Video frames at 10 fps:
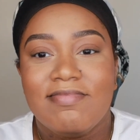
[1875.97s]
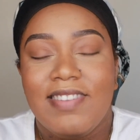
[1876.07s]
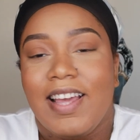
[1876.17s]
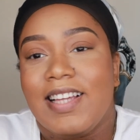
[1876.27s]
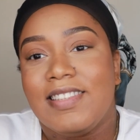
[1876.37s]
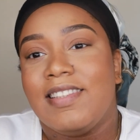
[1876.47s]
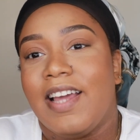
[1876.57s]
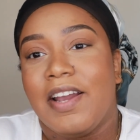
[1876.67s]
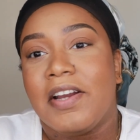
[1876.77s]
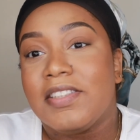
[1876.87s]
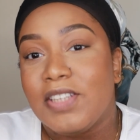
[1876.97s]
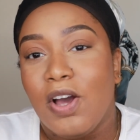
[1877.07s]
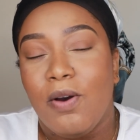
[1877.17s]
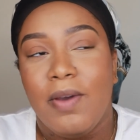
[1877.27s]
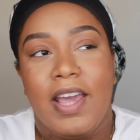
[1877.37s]
Like, it's there, it's
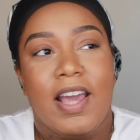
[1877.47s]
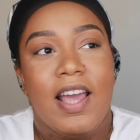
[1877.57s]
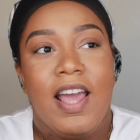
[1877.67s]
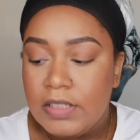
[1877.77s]
going.